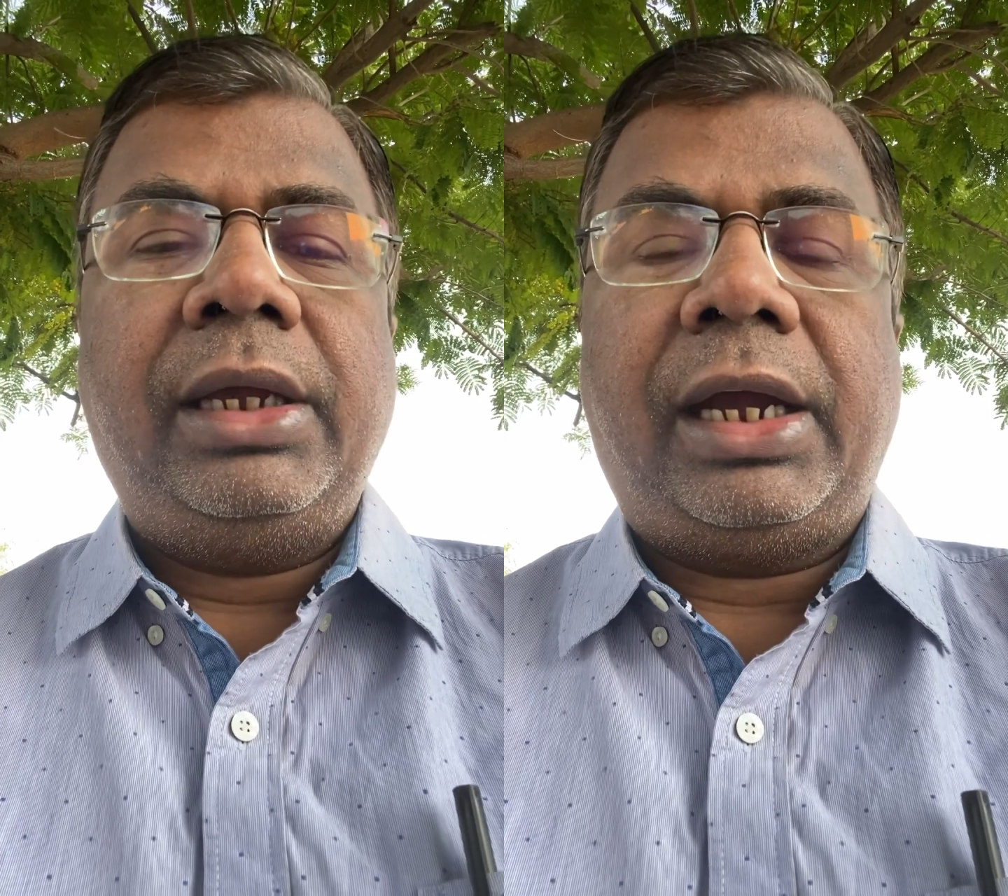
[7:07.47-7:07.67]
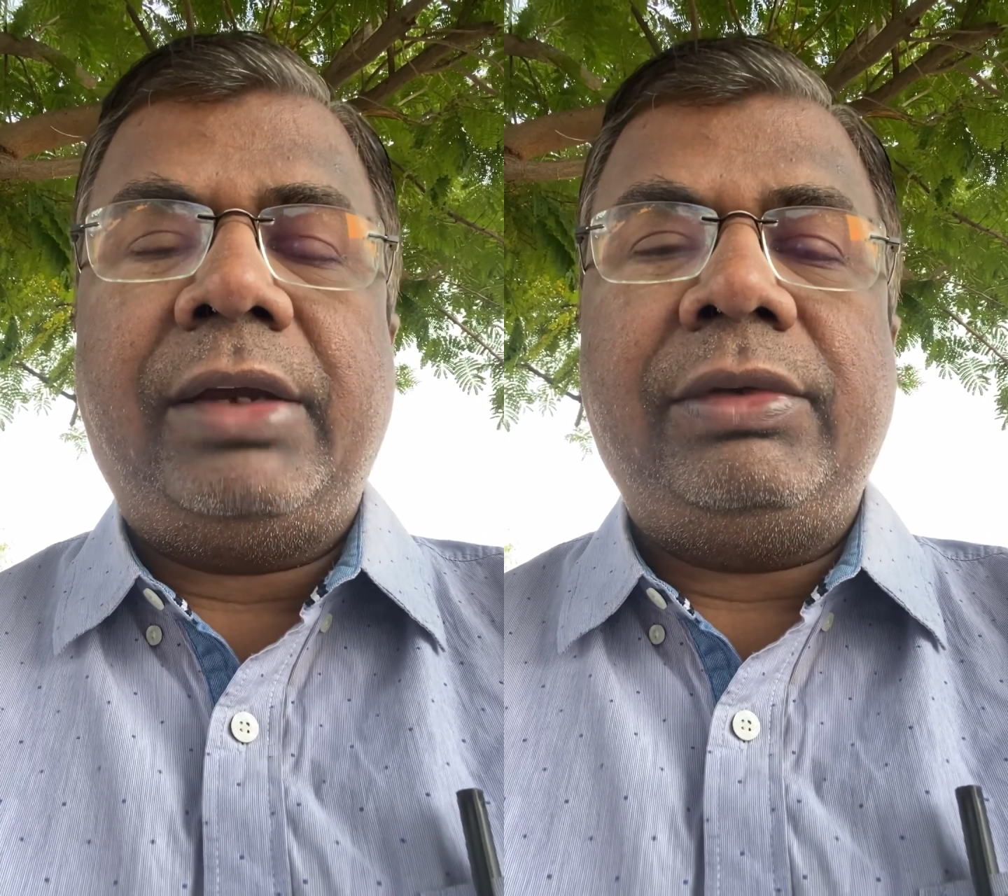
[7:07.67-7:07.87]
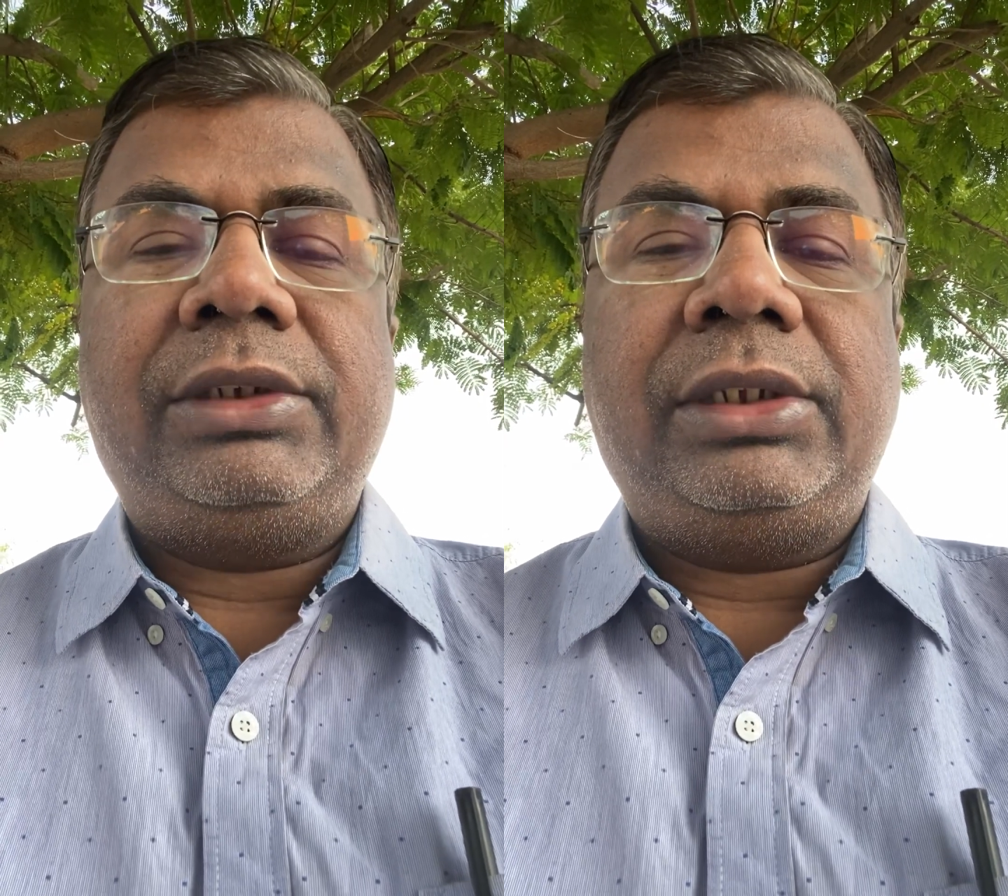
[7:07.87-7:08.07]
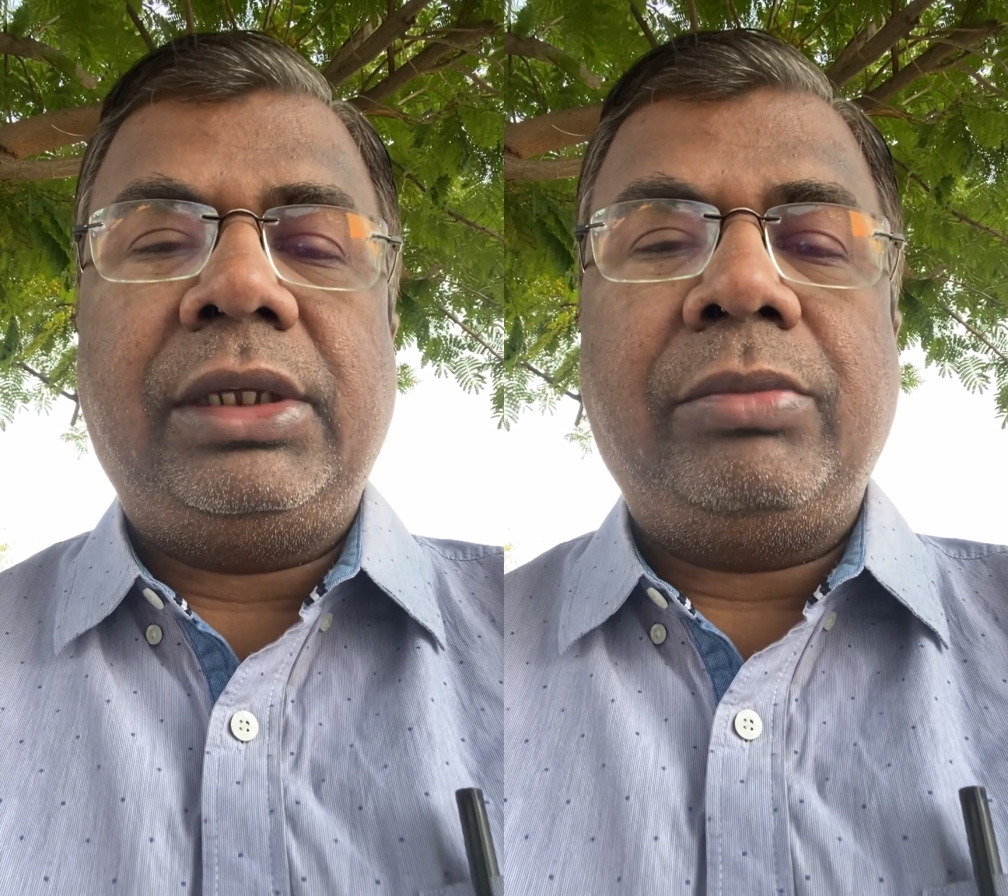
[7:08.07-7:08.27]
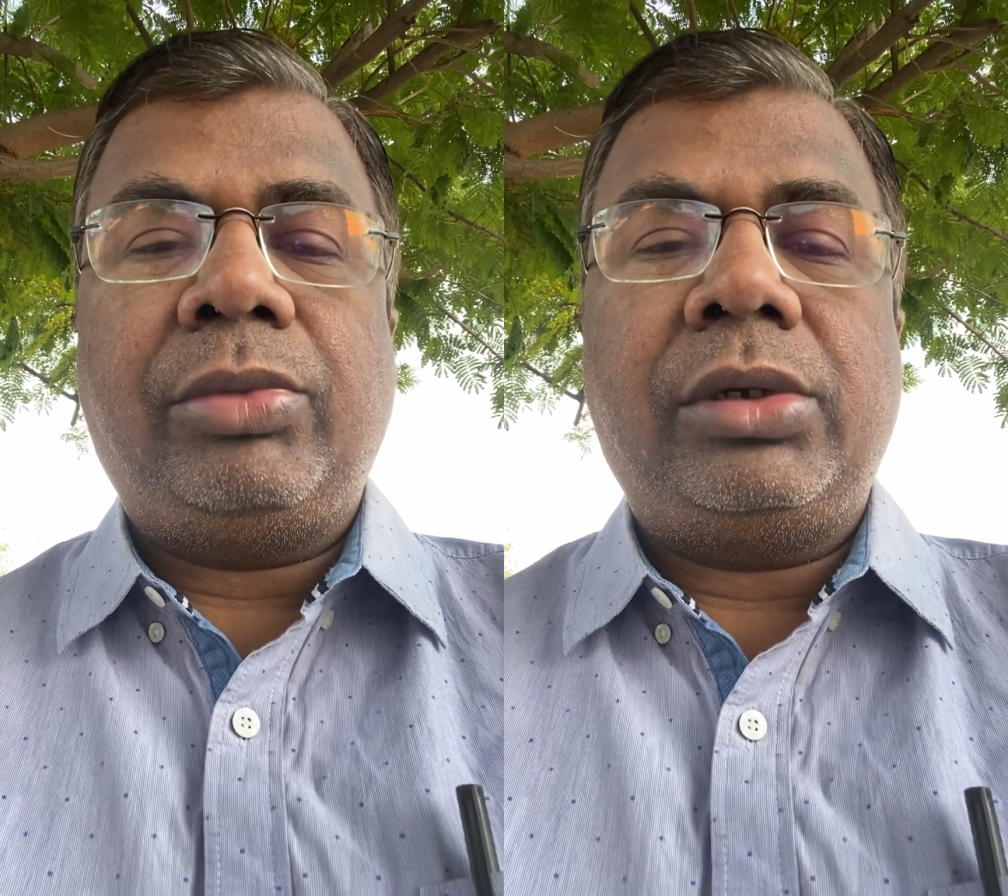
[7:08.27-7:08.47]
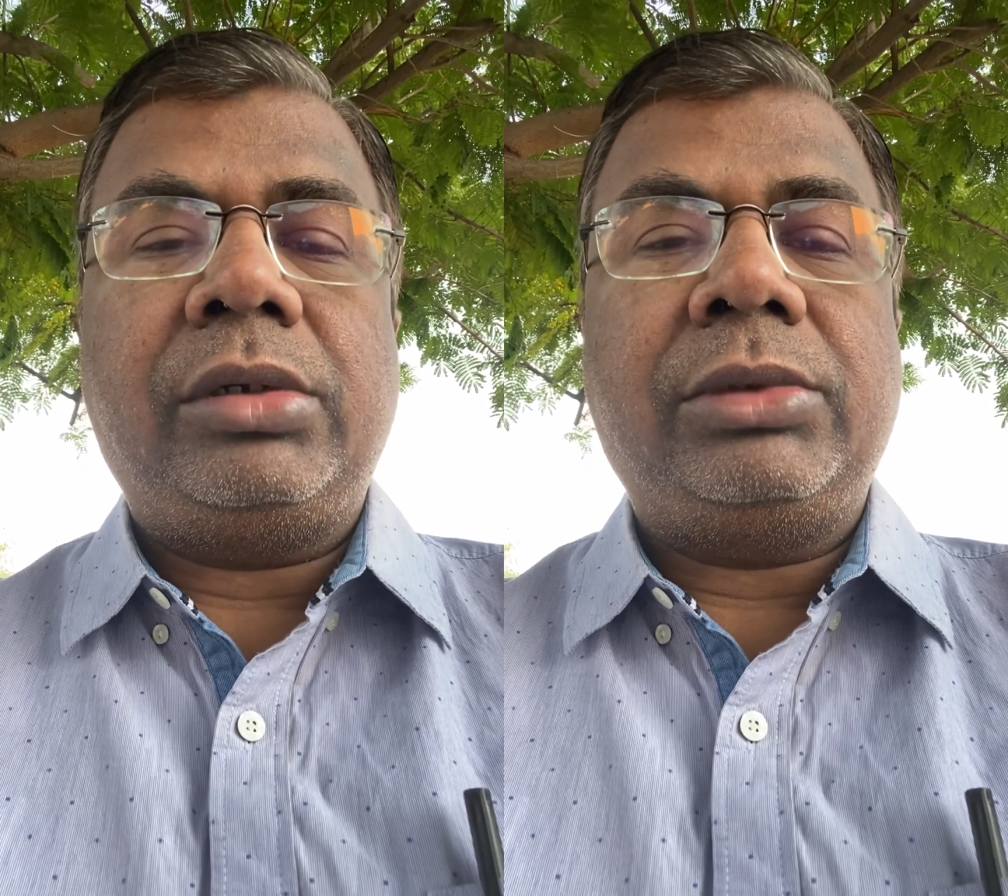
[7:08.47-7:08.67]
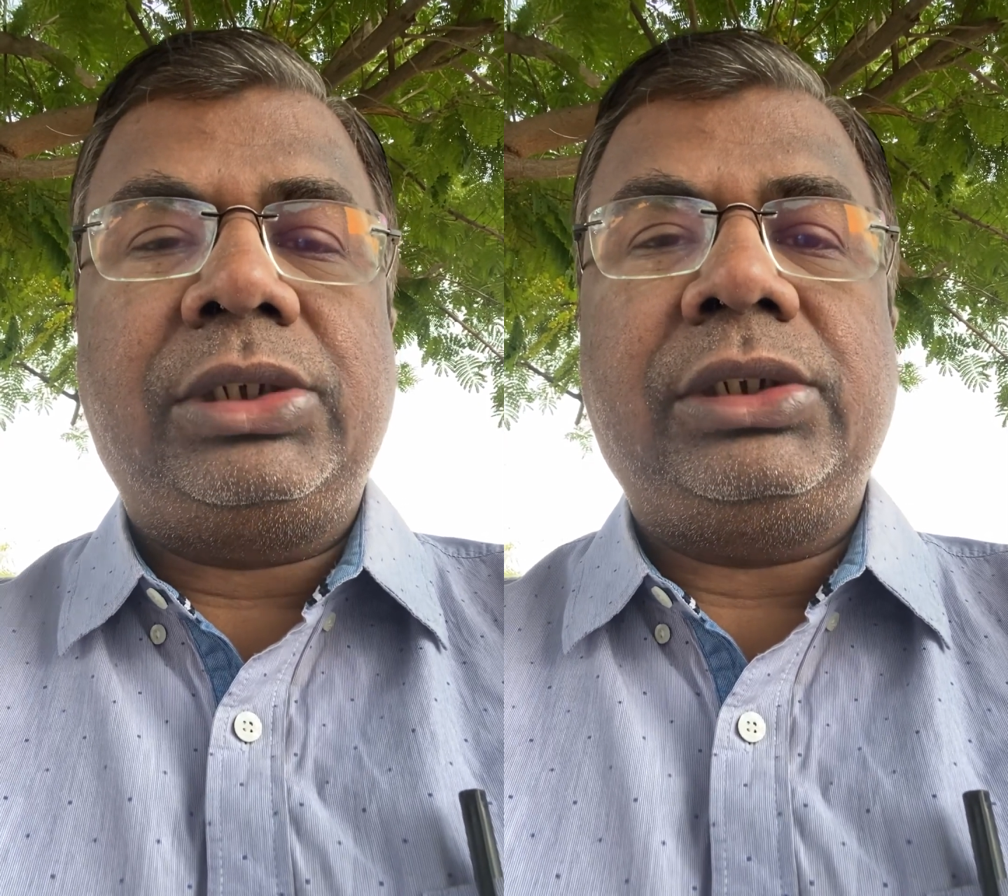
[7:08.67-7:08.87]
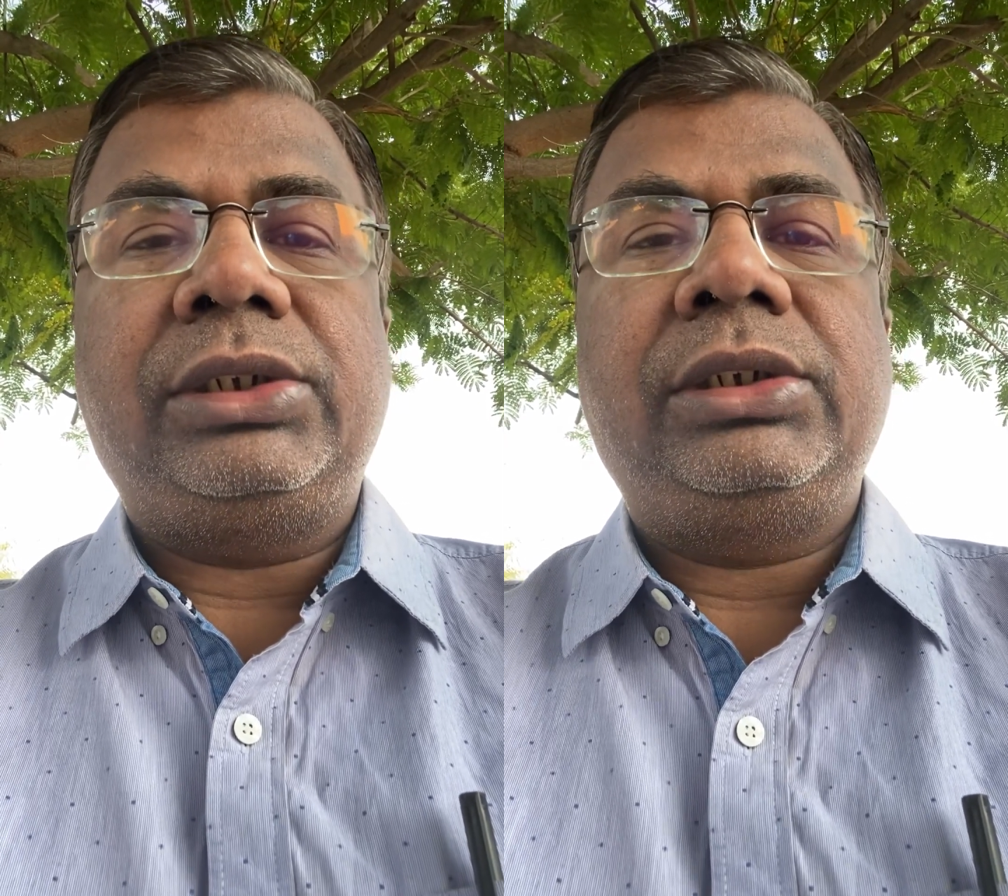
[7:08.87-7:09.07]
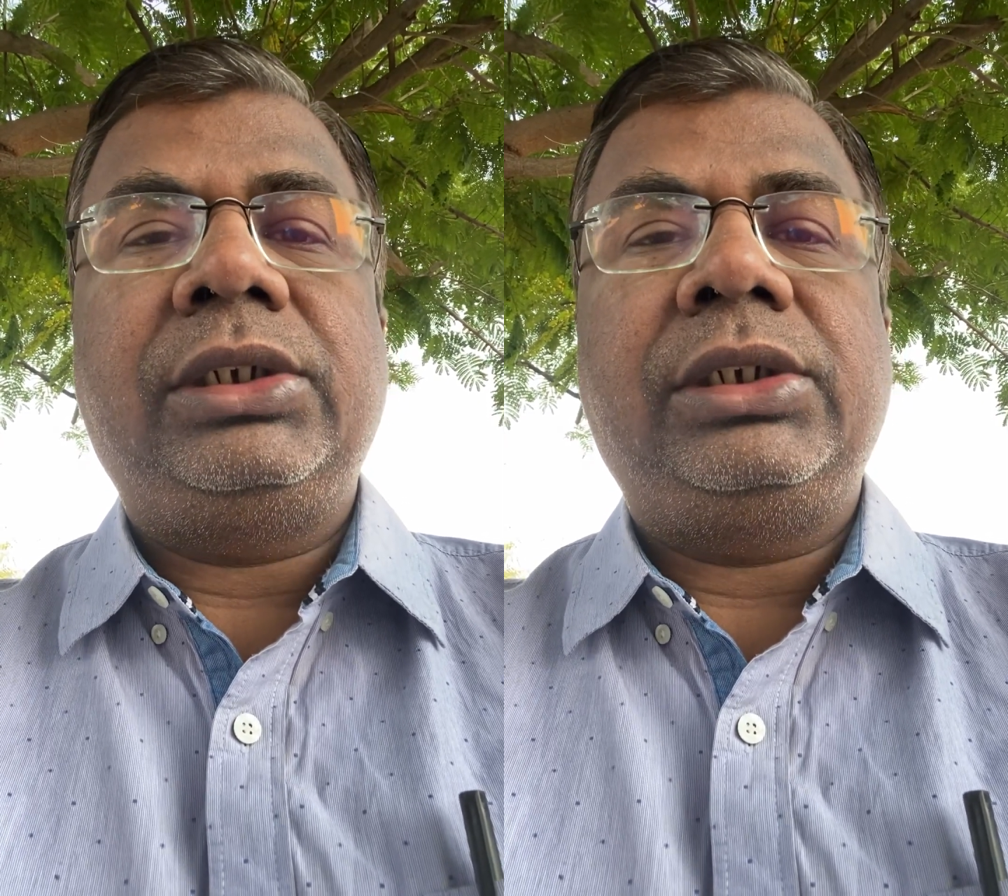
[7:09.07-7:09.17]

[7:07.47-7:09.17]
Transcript: and which are the important muscles